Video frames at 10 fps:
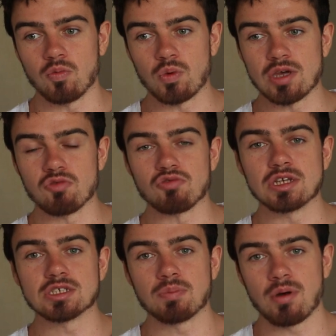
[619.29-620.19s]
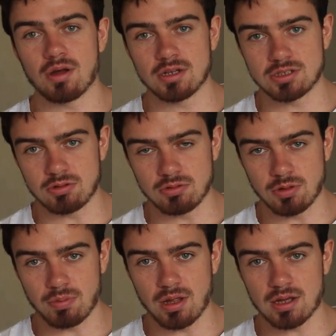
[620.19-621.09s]
we respond to
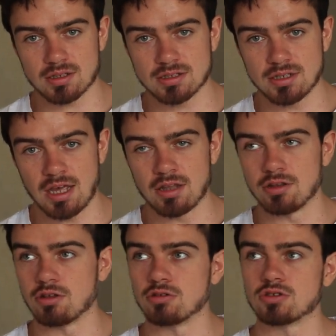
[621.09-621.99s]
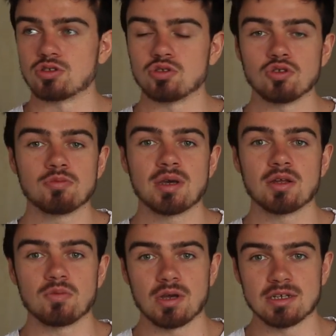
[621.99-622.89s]
the blocks. And there's two
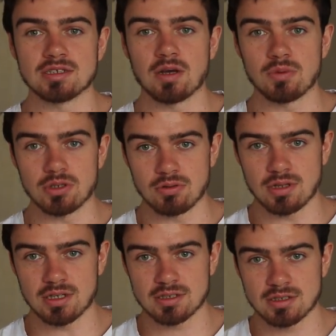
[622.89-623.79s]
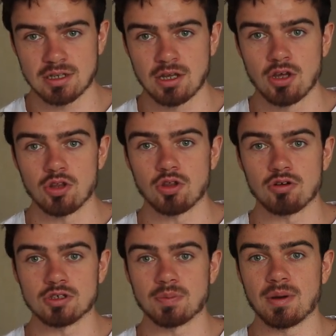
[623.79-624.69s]
main ways that we do this.
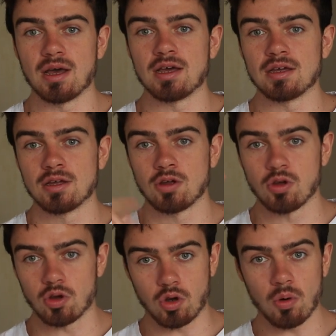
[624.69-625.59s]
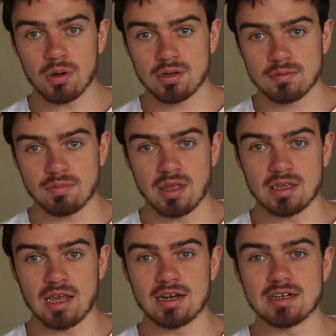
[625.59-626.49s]
There's by going
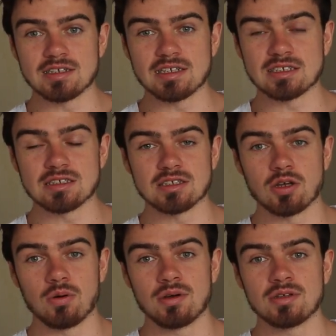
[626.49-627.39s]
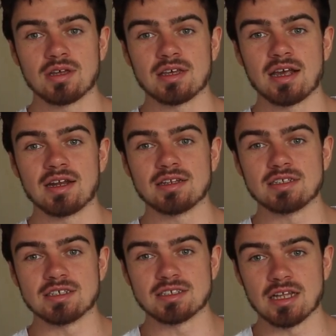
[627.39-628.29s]
and getting
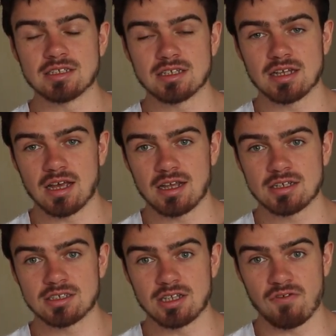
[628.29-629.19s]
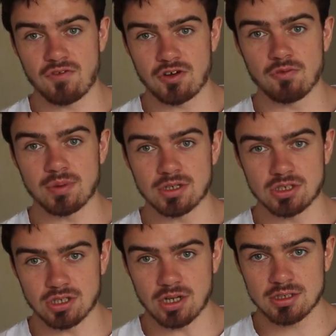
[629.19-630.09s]
desensitized to the fear of
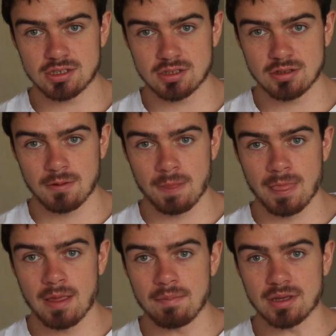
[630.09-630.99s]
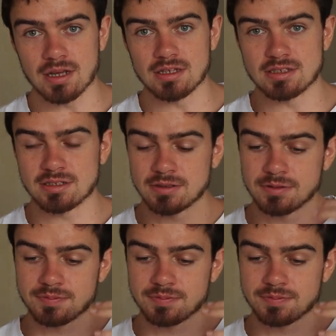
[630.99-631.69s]
being judged, because